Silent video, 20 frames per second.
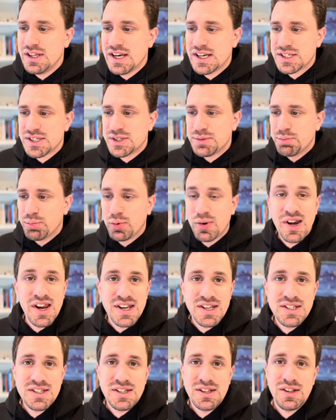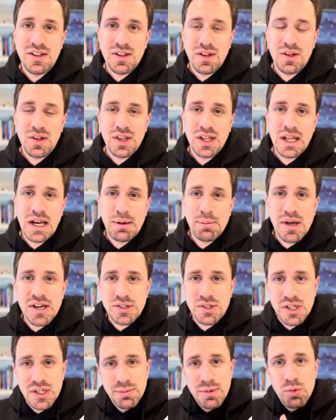next sprint the, that I'm
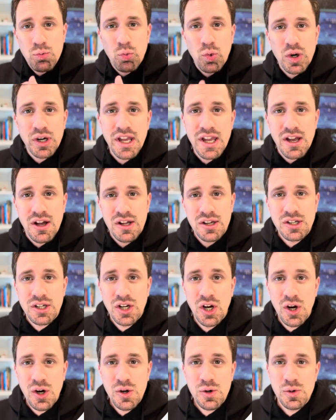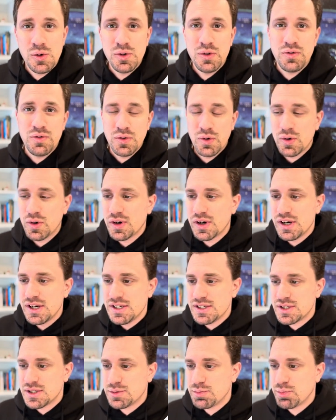actually going to be working on code for
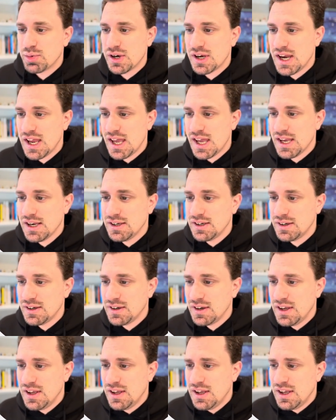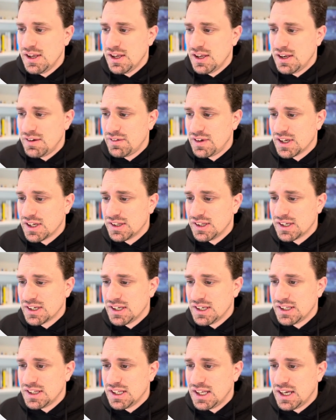is sprint eight. If I click
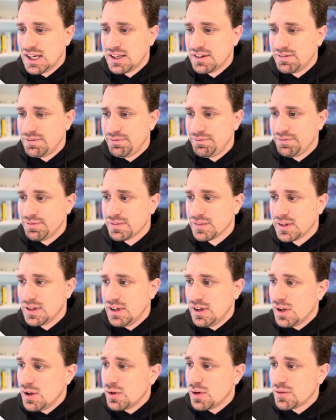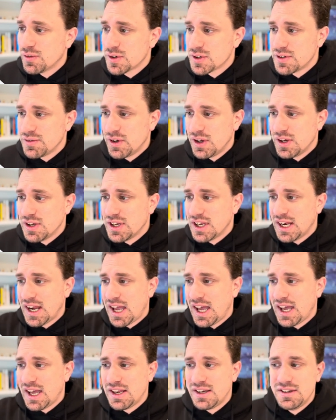on that, well, first of all, you can
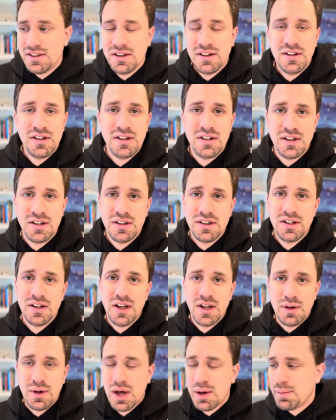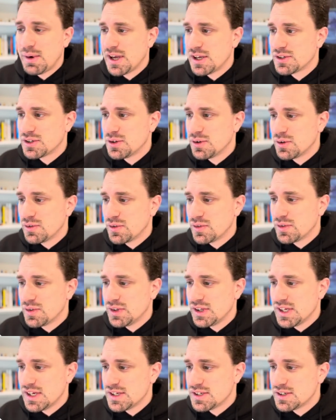add uh, a milestone over for
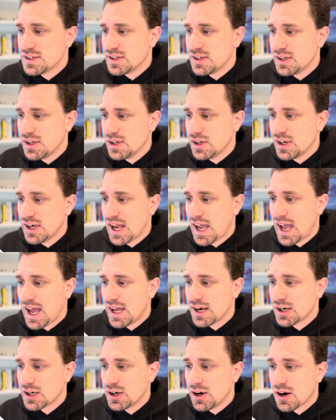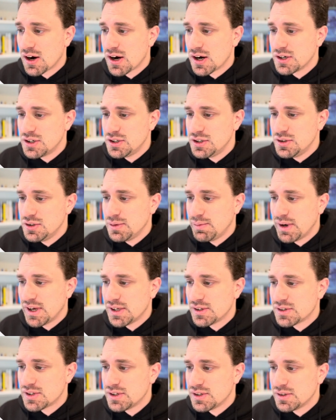this. You can add a card to the
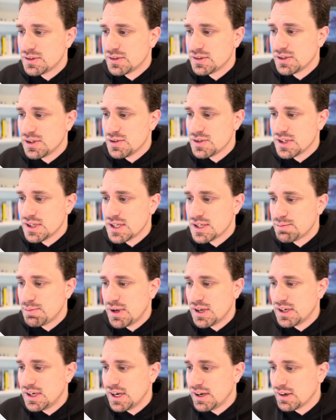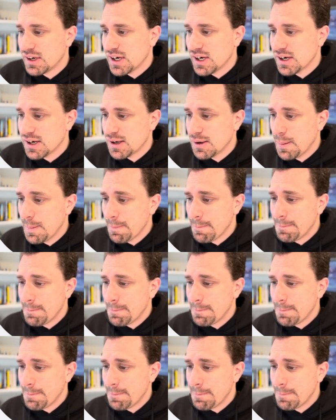milestone using this button down here.